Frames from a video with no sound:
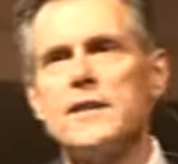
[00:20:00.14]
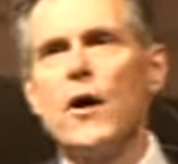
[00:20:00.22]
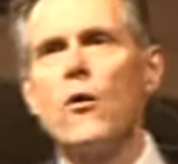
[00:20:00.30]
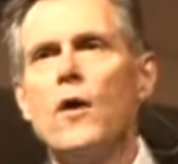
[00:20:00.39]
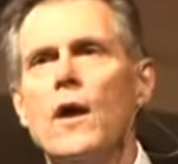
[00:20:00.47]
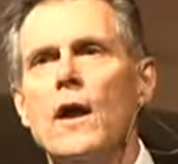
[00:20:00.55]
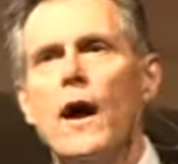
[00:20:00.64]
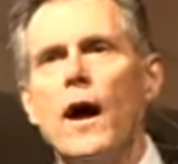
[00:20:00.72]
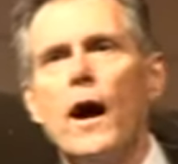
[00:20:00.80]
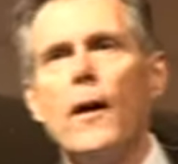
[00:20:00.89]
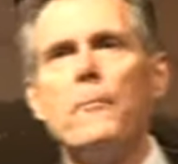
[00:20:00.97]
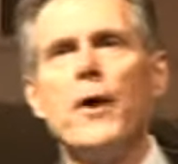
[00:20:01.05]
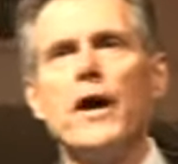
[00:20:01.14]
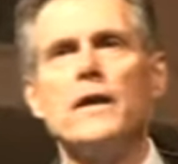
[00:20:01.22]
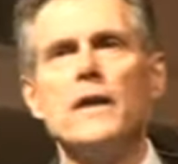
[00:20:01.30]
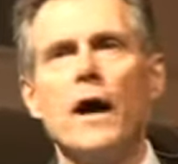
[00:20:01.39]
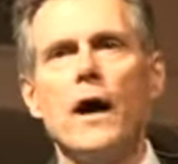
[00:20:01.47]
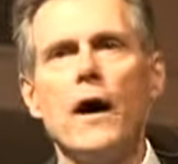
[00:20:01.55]
so, uh,
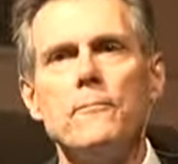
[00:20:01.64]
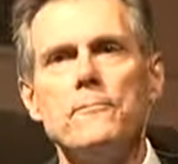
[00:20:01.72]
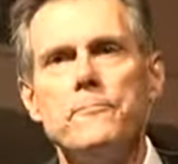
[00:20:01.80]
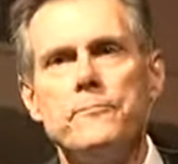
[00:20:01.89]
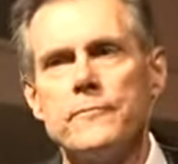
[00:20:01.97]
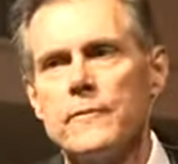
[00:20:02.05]
but, um,